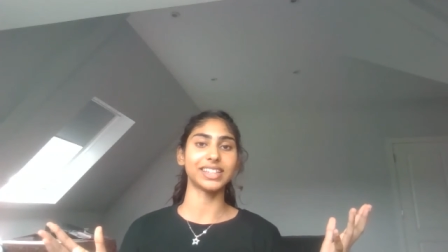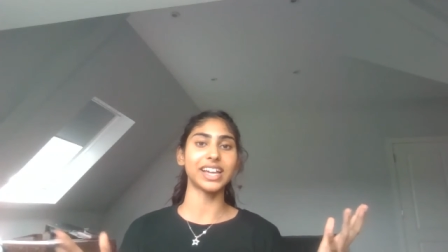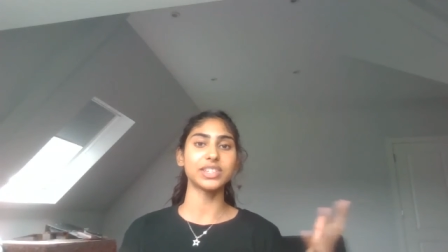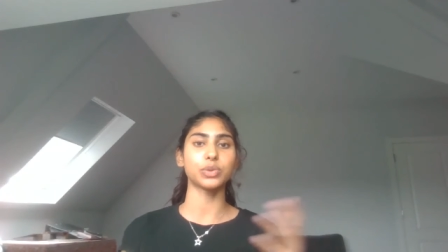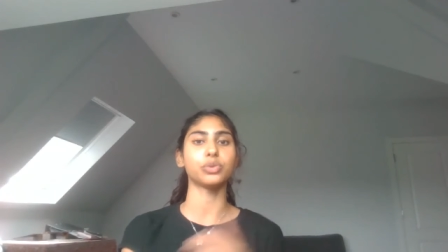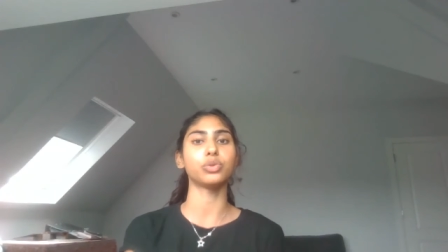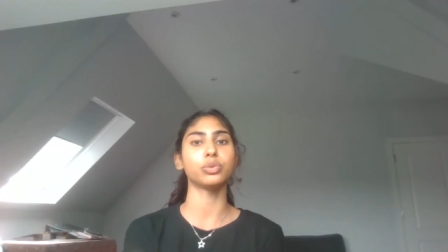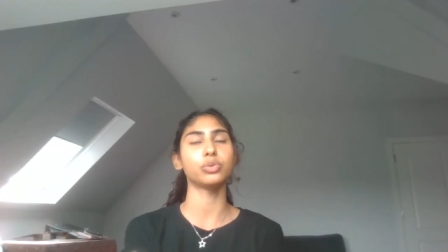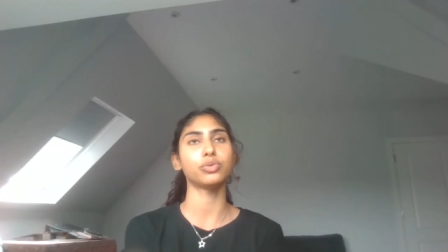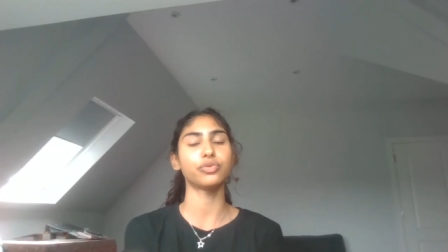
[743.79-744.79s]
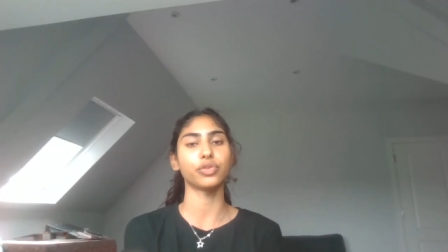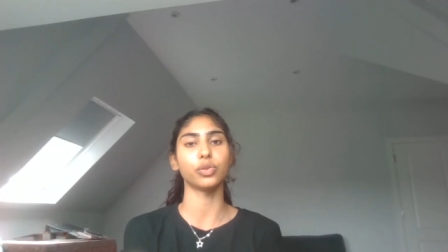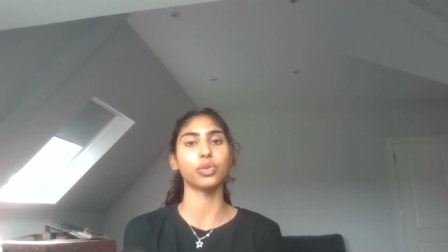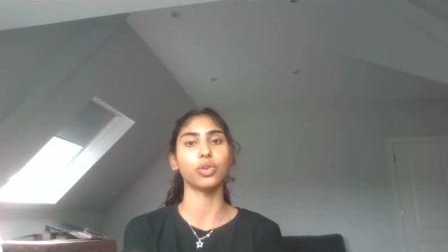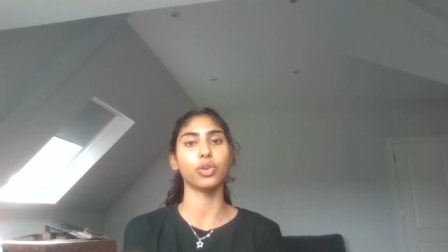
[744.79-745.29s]
That's all
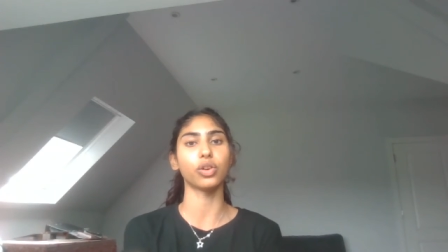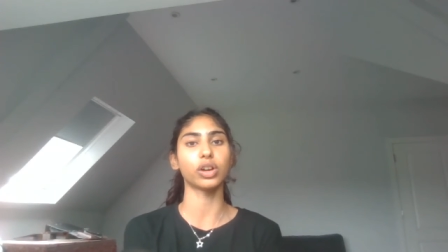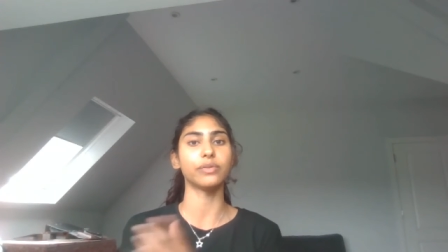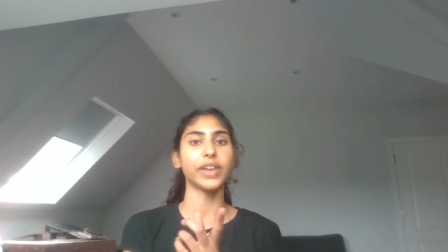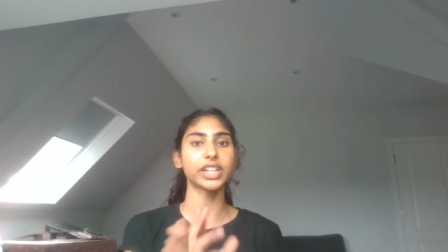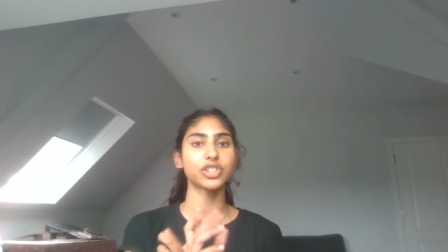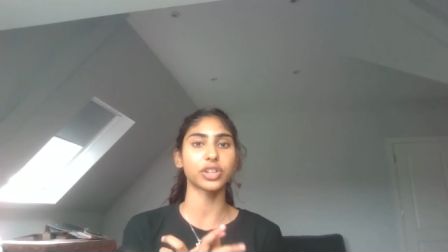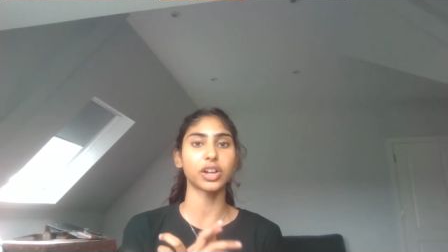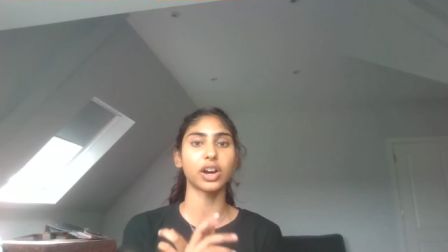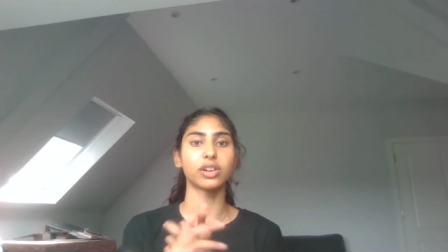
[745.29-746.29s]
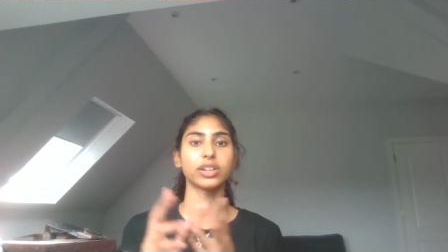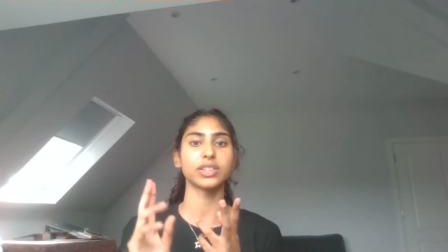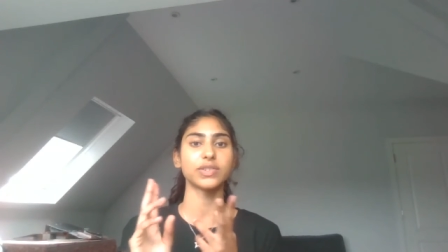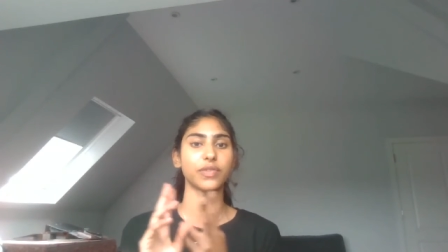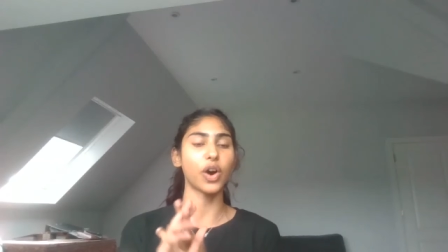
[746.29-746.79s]
for convection
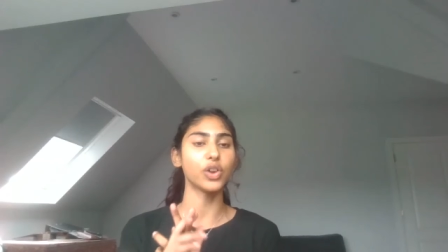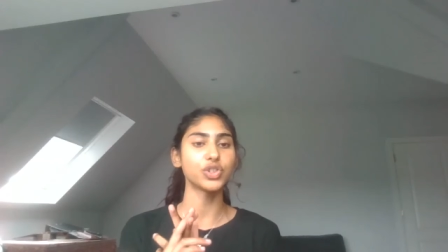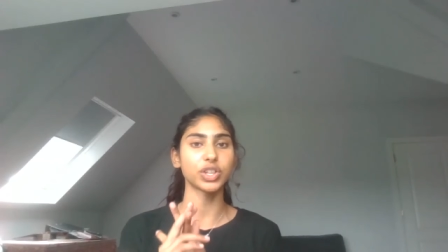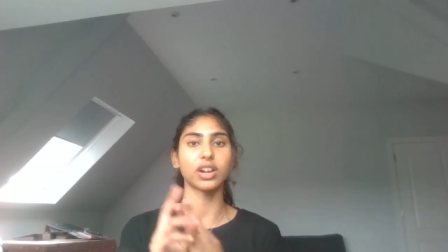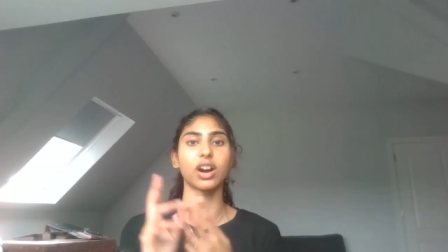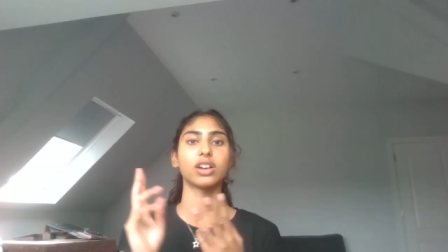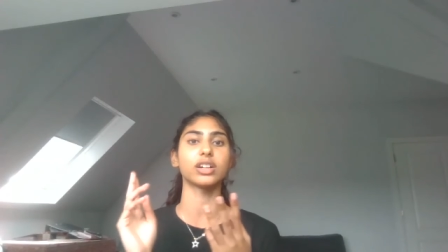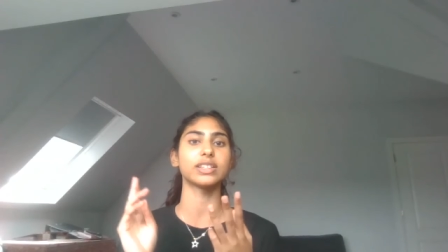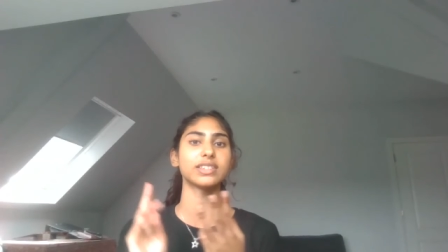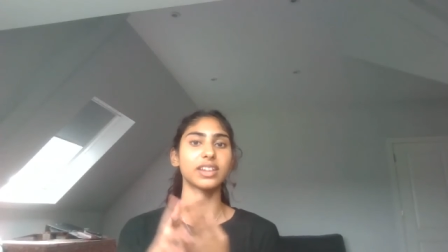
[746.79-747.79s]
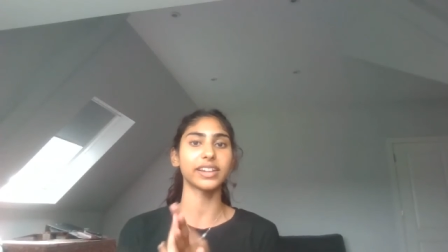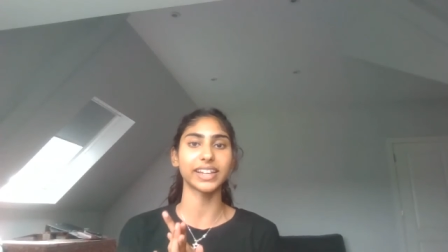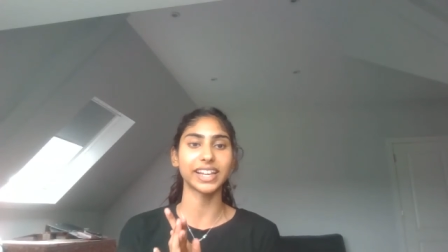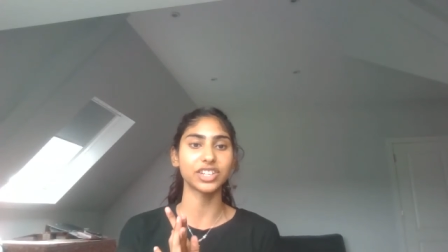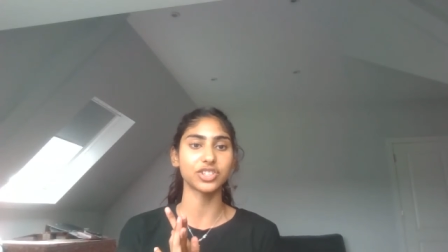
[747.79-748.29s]
currents, for ocean currents,
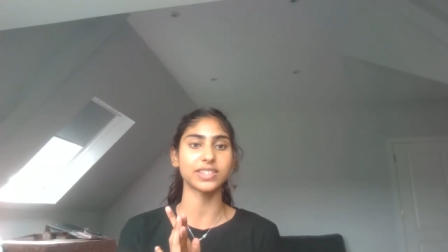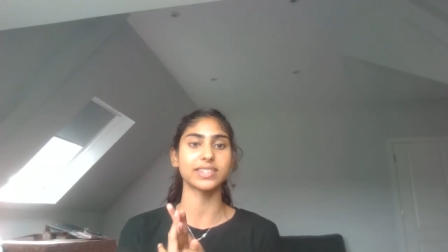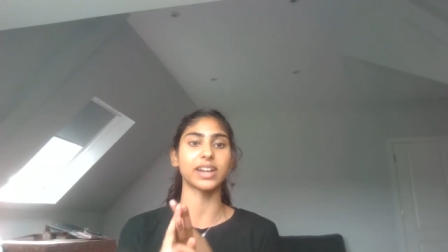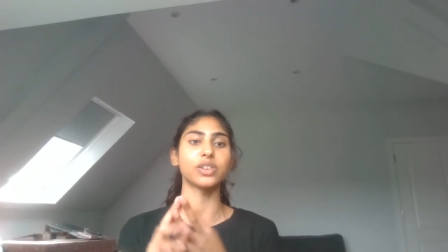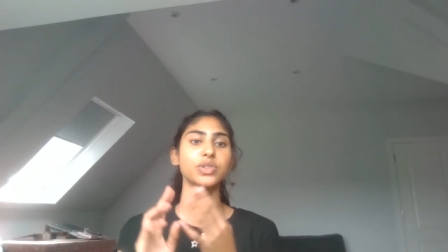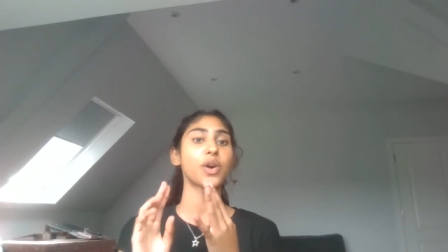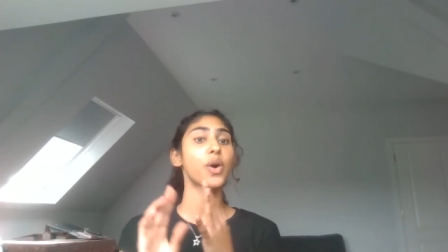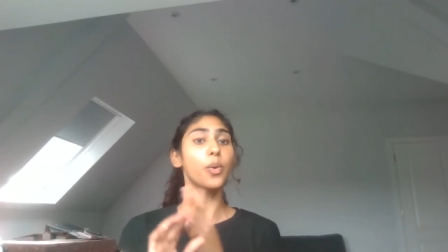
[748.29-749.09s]
circulation cells,